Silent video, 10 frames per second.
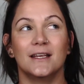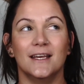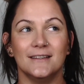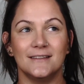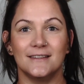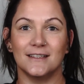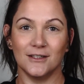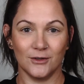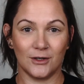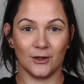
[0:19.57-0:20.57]
Yes,
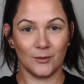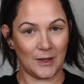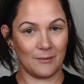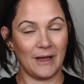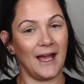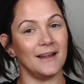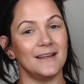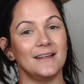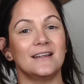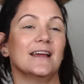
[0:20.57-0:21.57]
another Colourpop
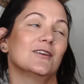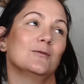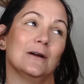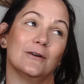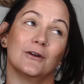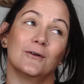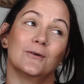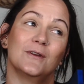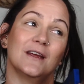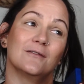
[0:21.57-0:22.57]
palette. Yes, we all
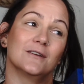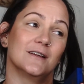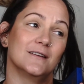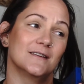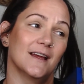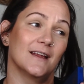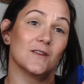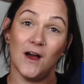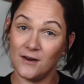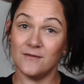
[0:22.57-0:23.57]
know they release a
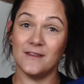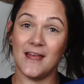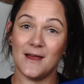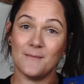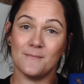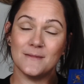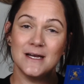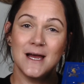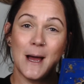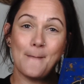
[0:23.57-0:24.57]
lot of them,
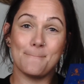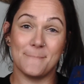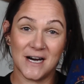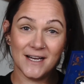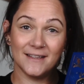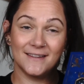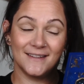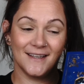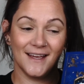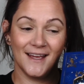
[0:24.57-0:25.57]

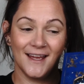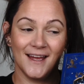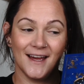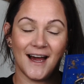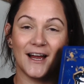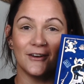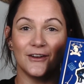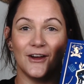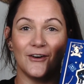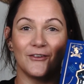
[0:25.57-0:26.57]
but I don't
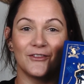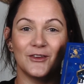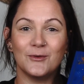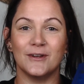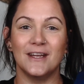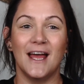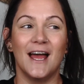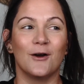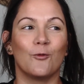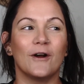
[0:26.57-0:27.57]
know. This one,
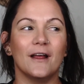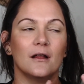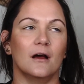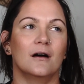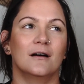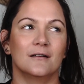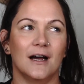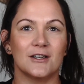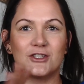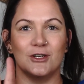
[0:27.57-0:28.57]

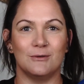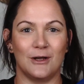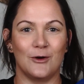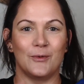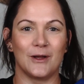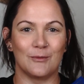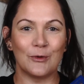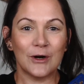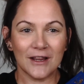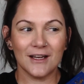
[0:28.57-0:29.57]
I'll show you when I open it, but
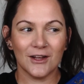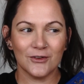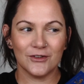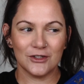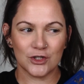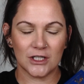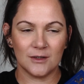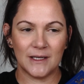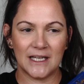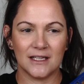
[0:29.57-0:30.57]
one of the colors intrigued
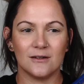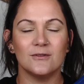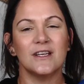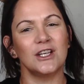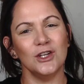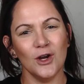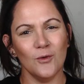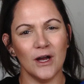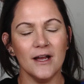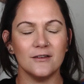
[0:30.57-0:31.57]
me, and then I was like, you know
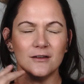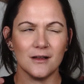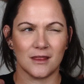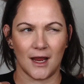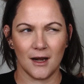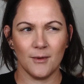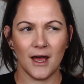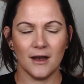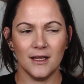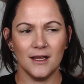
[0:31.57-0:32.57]
what? I started thinking
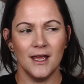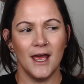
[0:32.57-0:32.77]
about it.